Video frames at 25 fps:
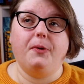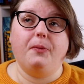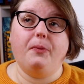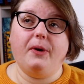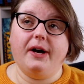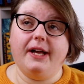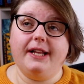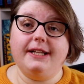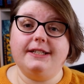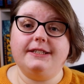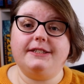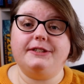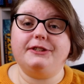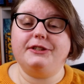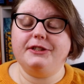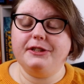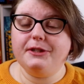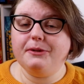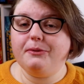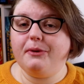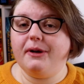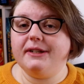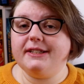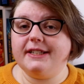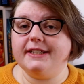Well, do
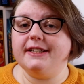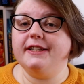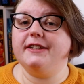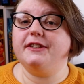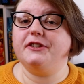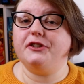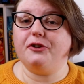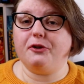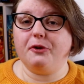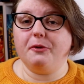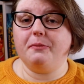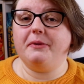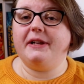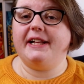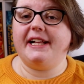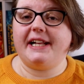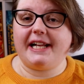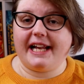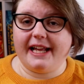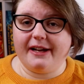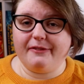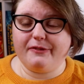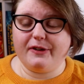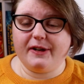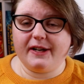you want an adorably
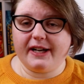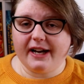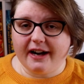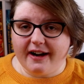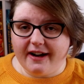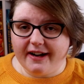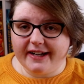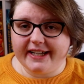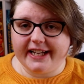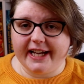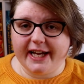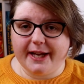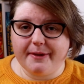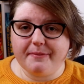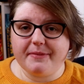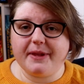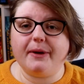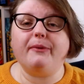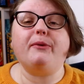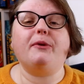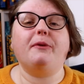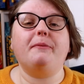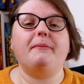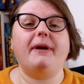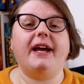clever card game
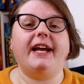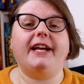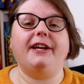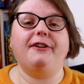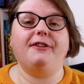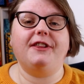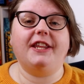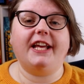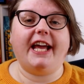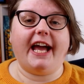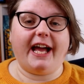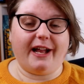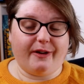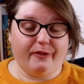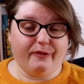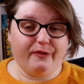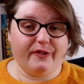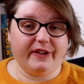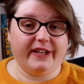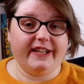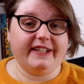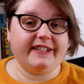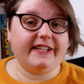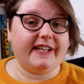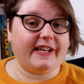that will make you the
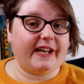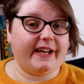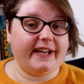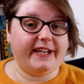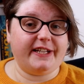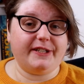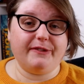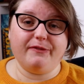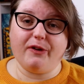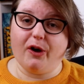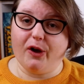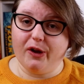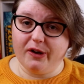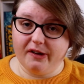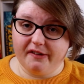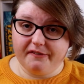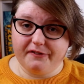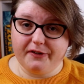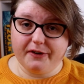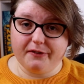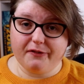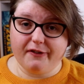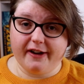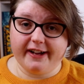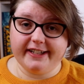envy and delight of all of
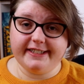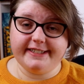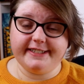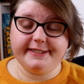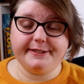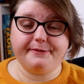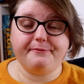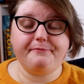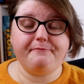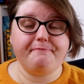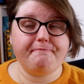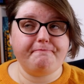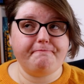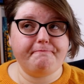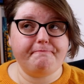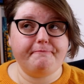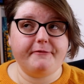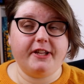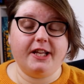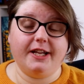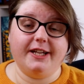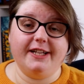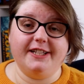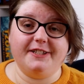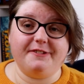your friends?
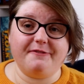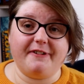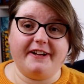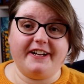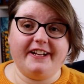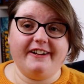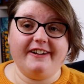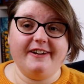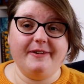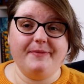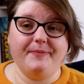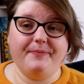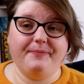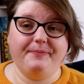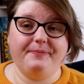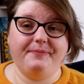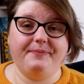It's right here.